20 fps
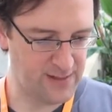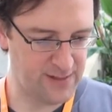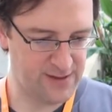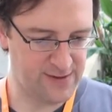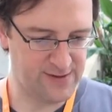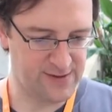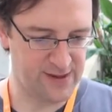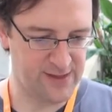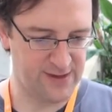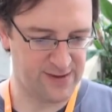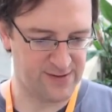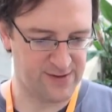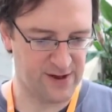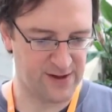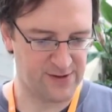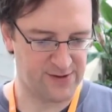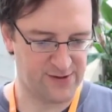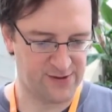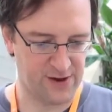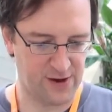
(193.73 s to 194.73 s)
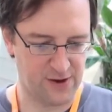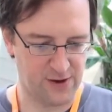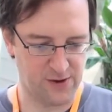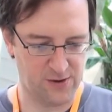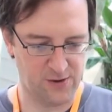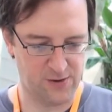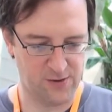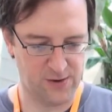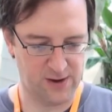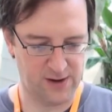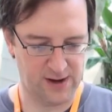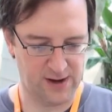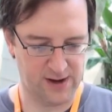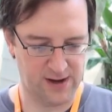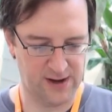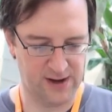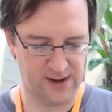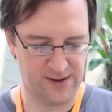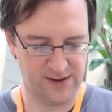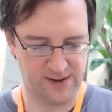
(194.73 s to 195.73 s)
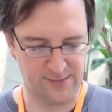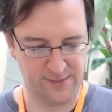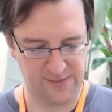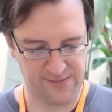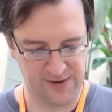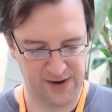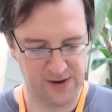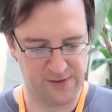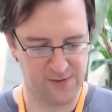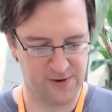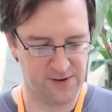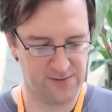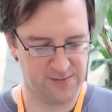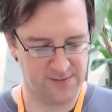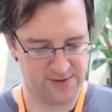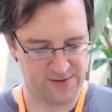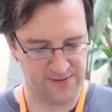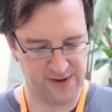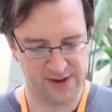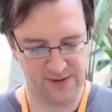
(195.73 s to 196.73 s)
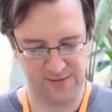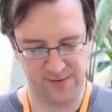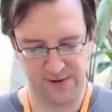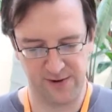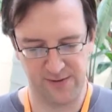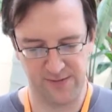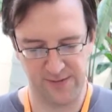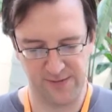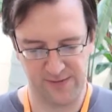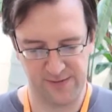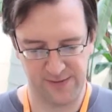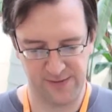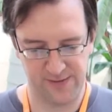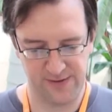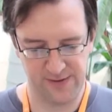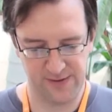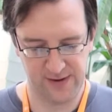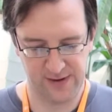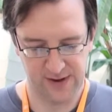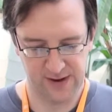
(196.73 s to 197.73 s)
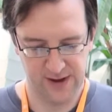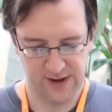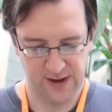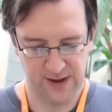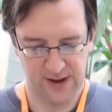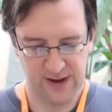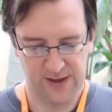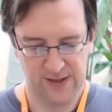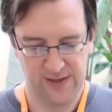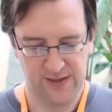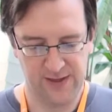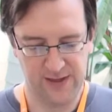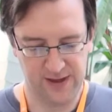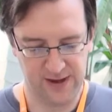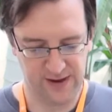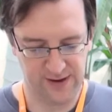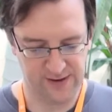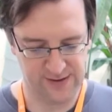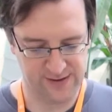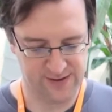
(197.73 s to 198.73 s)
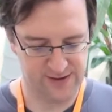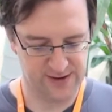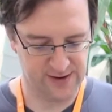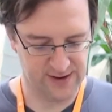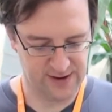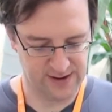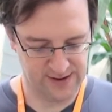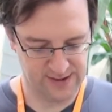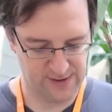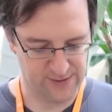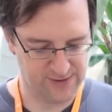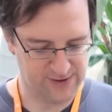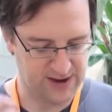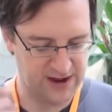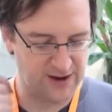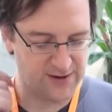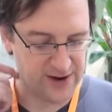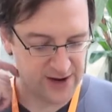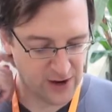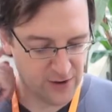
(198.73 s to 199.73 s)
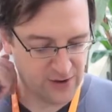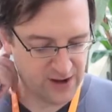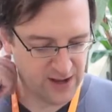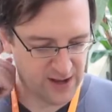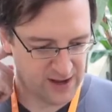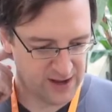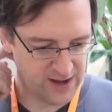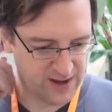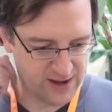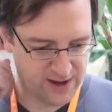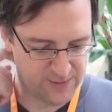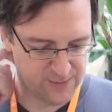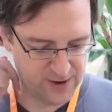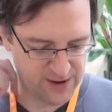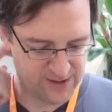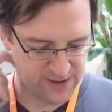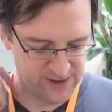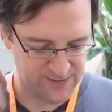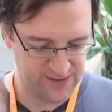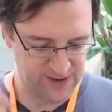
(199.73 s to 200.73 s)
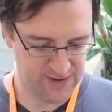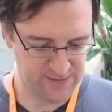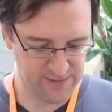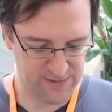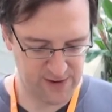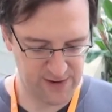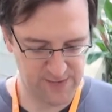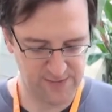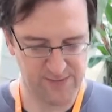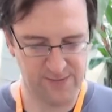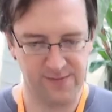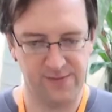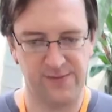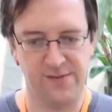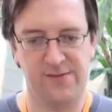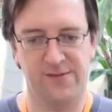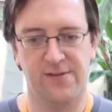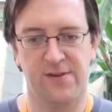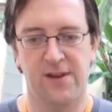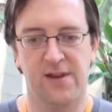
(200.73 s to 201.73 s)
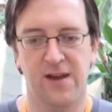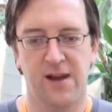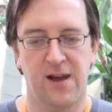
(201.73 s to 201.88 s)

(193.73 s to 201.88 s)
let's see, there's also video rooms, event rooms. There was karaoke in one of the event rooms.